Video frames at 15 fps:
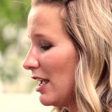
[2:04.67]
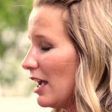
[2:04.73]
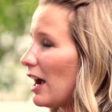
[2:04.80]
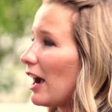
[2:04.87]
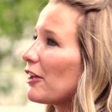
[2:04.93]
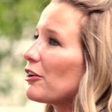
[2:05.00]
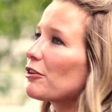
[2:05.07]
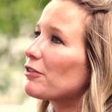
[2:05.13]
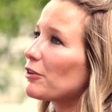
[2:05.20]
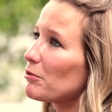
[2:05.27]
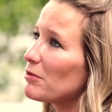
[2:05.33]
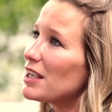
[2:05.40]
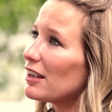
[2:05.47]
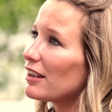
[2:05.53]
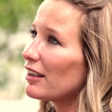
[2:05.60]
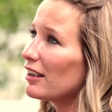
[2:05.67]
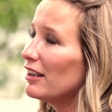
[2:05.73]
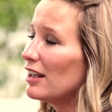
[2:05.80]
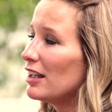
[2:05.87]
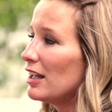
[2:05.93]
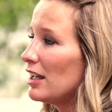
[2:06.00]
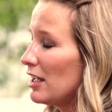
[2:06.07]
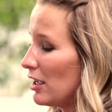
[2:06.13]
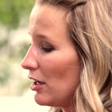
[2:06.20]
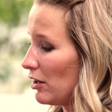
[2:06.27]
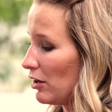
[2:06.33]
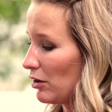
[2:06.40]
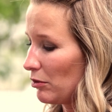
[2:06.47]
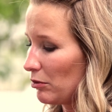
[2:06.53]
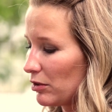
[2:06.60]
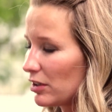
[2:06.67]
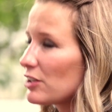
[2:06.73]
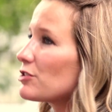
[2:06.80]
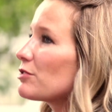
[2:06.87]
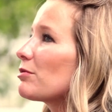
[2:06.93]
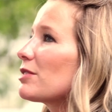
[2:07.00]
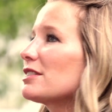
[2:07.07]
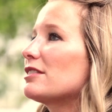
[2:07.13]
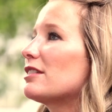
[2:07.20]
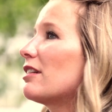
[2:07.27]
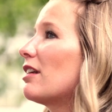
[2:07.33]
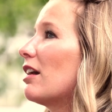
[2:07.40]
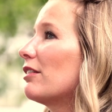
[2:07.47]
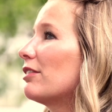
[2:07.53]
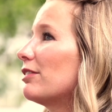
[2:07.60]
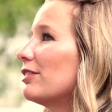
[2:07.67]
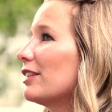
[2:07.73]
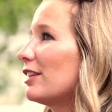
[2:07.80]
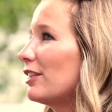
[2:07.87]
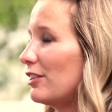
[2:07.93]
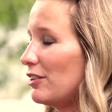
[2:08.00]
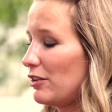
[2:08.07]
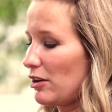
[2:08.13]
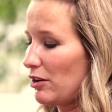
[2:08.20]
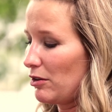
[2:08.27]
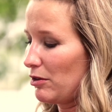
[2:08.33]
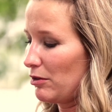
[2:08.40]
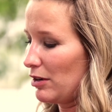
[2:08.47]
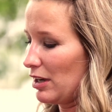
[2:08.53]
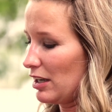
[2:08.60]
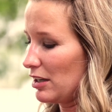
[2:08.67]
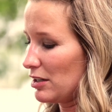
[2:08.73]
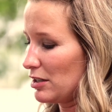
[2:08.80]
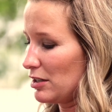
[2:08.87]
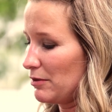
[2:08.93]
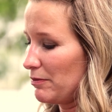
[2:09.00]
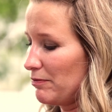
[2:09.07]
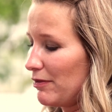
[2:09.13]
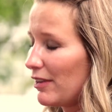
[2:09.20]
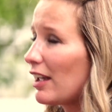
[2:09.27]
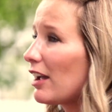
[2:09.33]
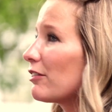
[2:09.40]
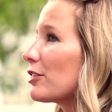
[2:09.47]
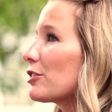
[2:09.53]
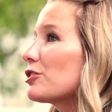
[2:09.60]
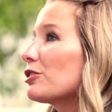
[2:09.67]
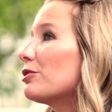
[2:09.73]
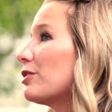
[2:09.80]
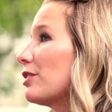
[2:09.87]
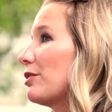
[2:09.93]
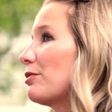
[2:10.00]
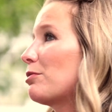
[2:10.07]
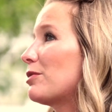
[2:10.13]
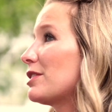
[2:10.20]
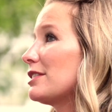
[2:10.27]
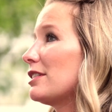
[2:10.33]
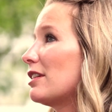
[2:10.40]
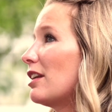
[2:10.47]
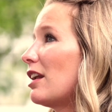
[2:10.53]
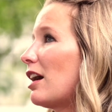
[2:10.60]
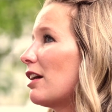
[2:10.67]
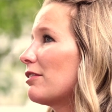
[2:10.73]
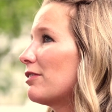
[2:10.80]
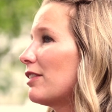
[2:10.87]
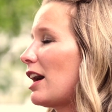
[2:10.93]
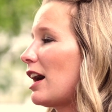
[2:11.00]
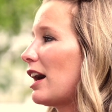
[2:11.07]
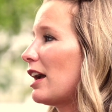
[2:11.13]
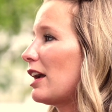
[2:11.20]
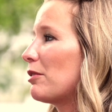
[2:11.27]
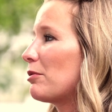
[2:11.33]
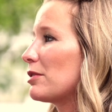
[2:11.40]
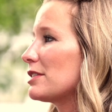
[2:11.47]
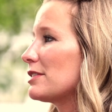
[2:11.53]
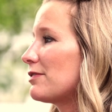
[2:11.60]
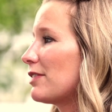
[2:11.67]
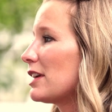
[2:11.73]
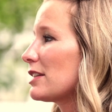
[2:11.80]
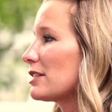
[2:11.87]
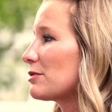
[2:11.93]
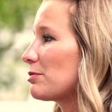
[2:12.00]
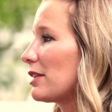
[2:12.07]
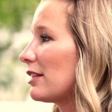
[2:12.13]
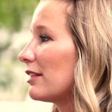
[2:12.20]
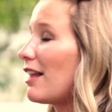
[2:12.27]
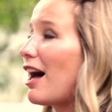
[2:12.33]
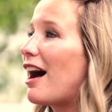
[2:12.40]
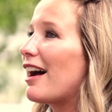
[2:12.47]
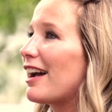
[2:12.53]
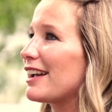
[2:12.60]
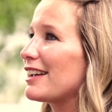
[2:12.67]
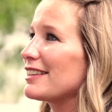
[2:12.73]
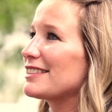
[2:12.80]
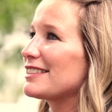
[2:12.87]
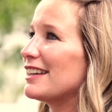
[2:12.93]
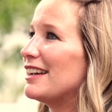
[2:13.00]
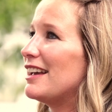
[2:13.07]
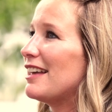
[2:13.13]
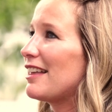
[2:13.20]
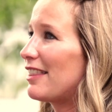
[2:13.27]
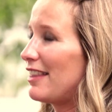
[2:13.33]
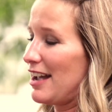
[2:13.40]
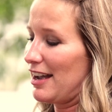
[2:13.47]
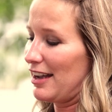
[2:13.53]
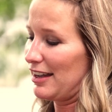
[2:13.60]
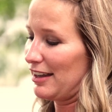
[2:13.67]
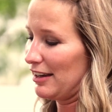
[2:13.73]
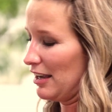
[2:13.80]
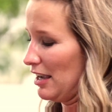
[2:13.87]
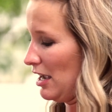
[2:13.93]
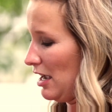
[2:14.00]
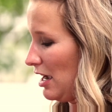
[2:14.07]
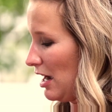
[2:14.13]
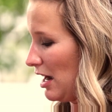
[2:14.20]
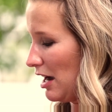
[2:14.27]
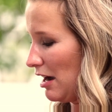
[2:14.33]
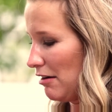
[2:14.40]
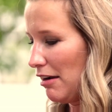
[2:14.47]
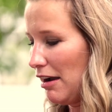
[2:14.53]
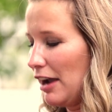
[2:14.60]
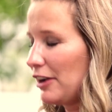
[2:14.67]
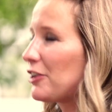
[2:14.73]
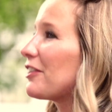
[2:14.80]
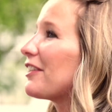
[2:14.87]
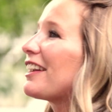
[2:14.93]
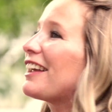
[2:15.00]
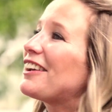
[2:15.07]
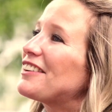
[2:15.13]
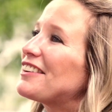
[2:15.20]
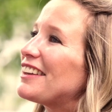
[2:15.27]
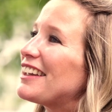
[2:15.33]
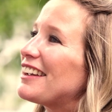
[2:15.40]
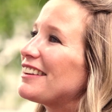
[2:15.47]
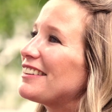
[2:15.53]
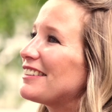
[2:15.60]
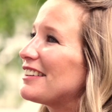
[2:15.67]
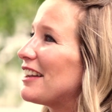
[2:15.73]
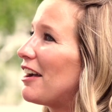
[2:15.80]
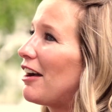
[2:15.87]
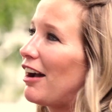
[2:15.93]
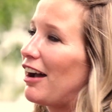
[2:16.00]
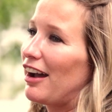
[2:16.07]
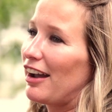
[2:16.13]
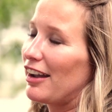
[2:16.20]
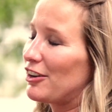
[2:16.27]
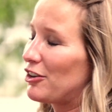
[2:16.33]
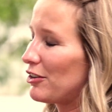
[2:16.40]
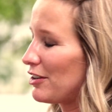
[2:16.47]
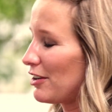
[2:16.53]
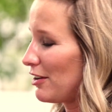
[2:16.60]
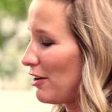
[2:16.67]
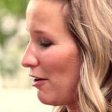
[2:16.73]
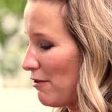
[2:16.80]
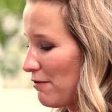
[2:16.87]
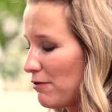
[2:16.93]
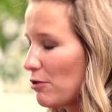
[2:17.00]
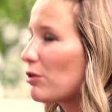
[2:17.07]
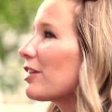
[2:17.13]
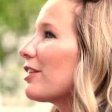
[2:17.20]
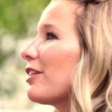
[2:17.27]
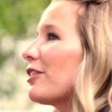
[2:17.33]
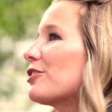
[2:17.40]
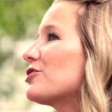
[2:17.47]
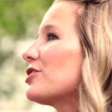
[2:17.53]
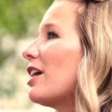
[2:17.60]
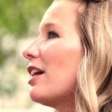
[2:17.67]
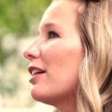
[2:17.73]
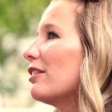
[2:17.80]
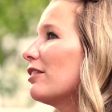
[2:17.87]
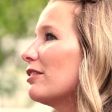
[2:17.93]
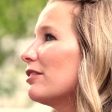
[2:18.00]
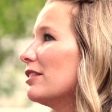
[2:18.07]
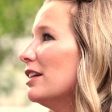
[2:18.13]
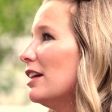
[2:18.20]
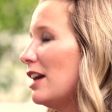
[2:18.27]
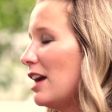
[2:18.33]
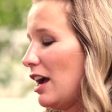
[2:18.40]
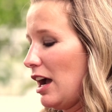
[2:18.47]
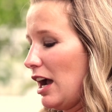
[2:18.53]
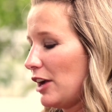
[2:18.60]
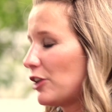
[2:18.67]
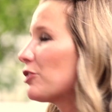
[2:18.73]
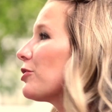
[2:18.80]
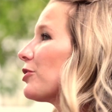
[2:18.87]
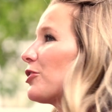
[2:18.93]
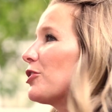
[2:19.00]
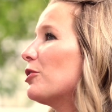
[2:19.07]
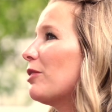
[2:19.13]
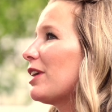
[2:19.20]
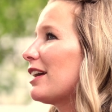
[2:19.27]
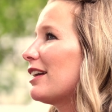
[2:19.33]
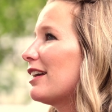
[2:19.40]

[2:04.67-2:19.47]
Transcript: I know for me, religion wasn't enough. You know, having children wasn't enough. I was faced with lies that I couldn't handle it, I couldn't afford another child, I couldn't do it.